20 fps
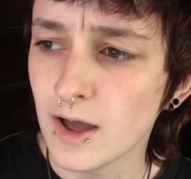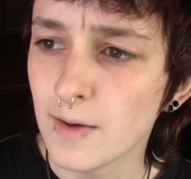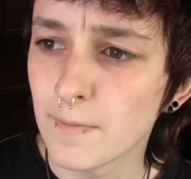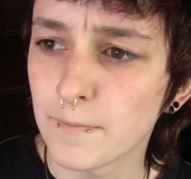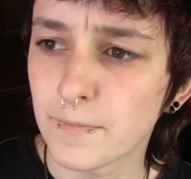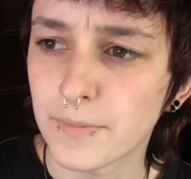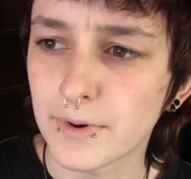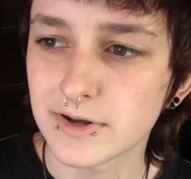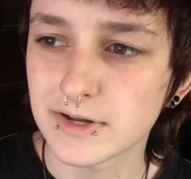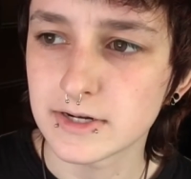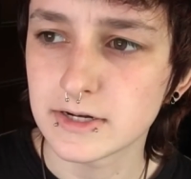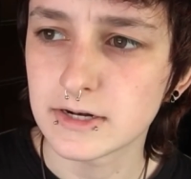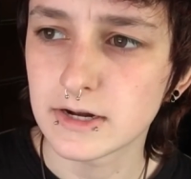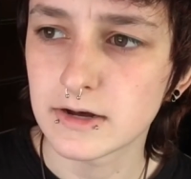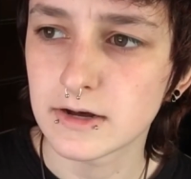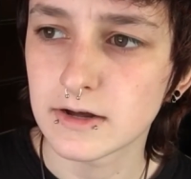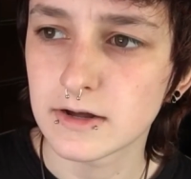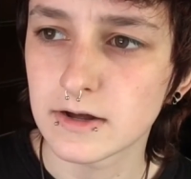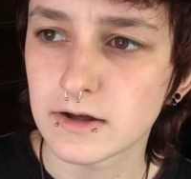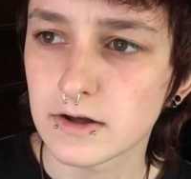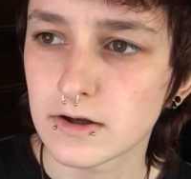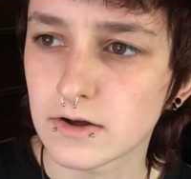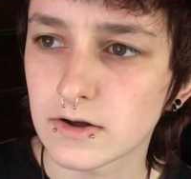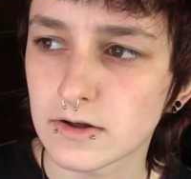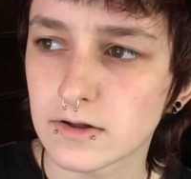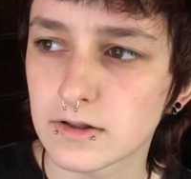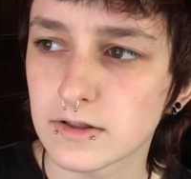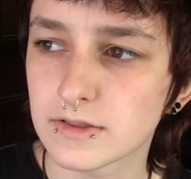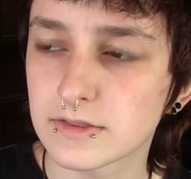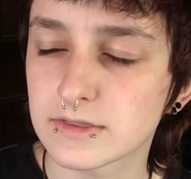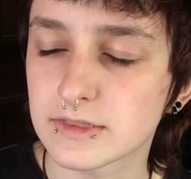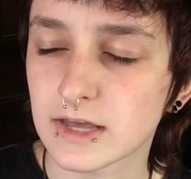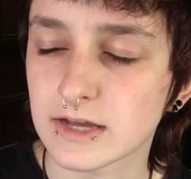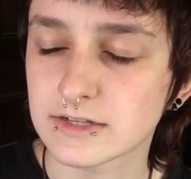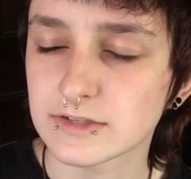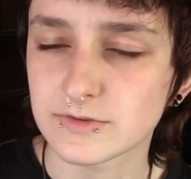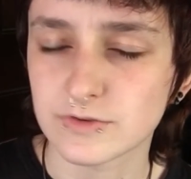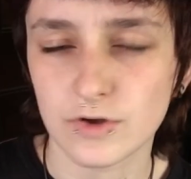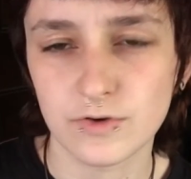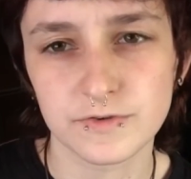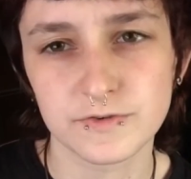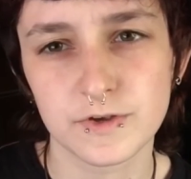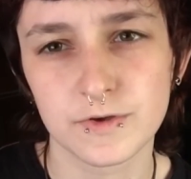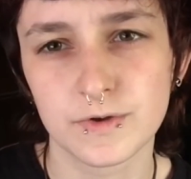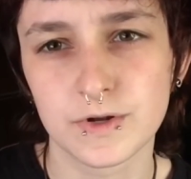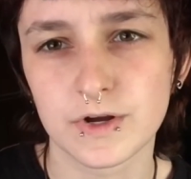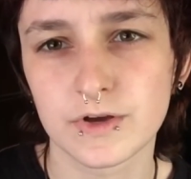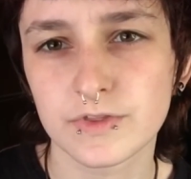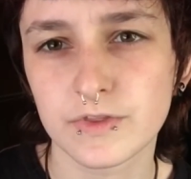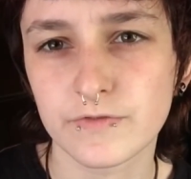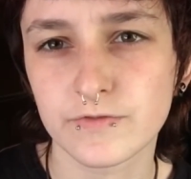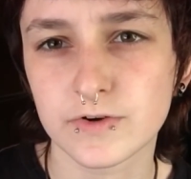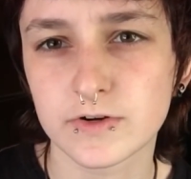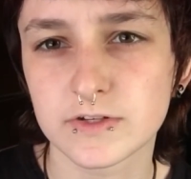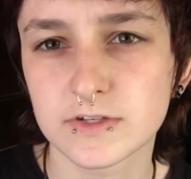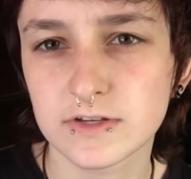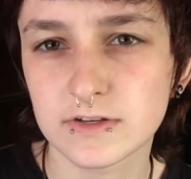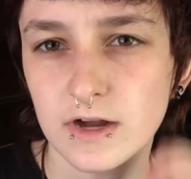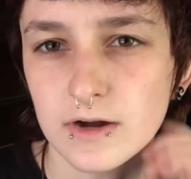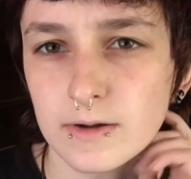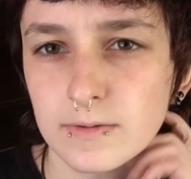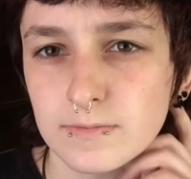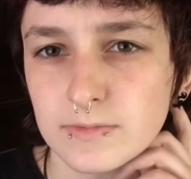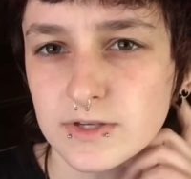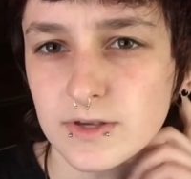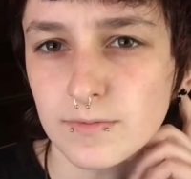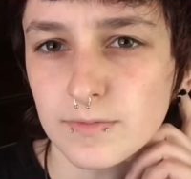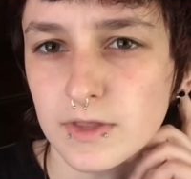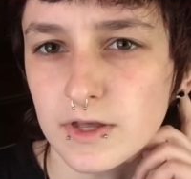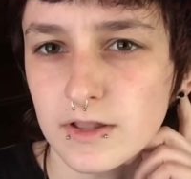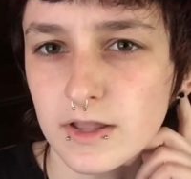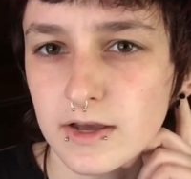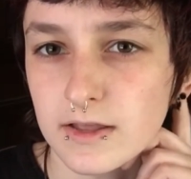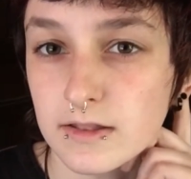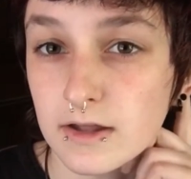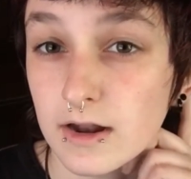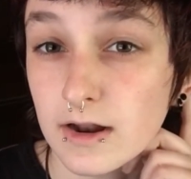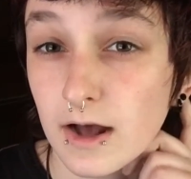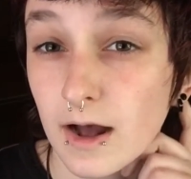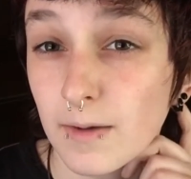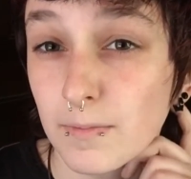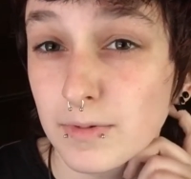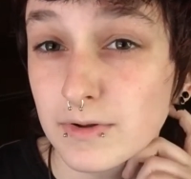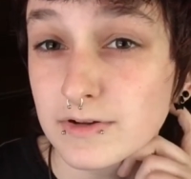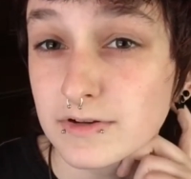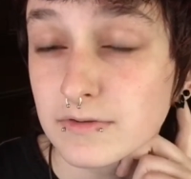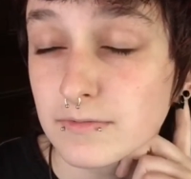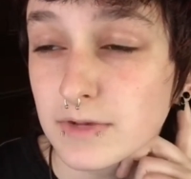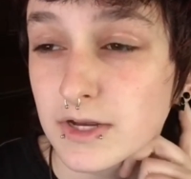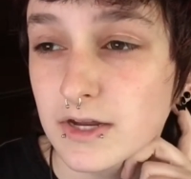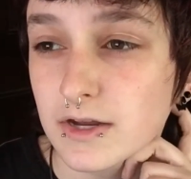But that's also not the first time something like that happened to me.